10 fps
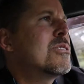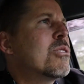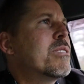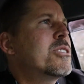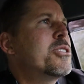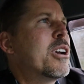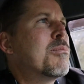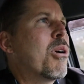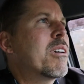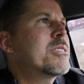So this year
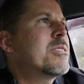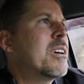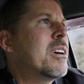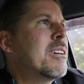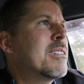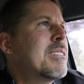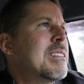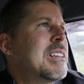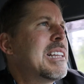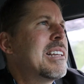marks uh,
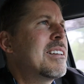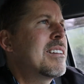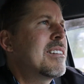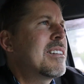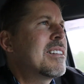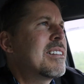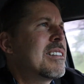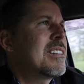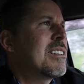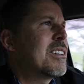
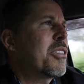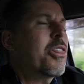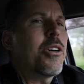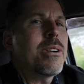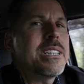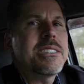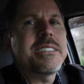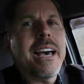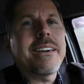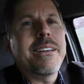the
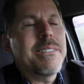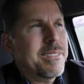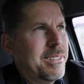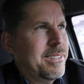32nd